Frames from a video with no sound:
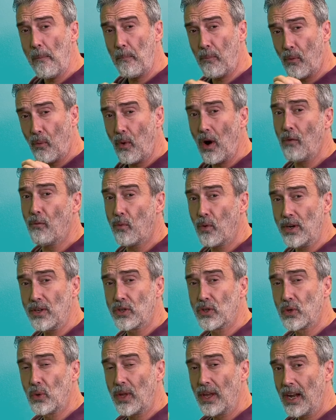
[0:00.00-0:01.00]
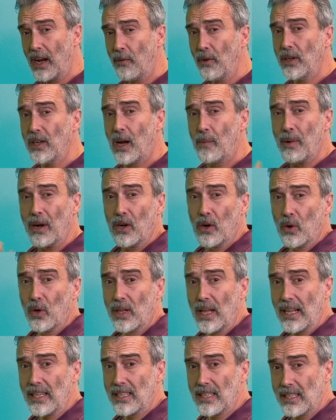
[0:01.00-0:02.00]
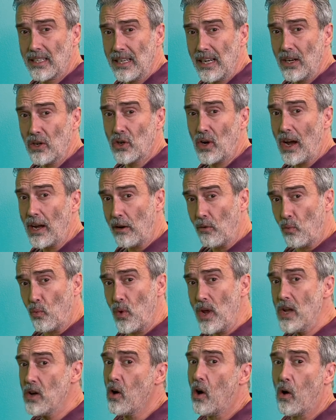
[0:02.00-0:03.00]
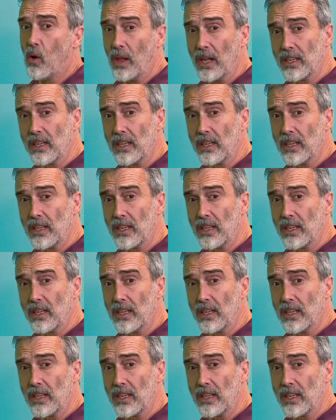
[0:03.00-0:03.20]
preference so that every time I go to that stitch, I can recall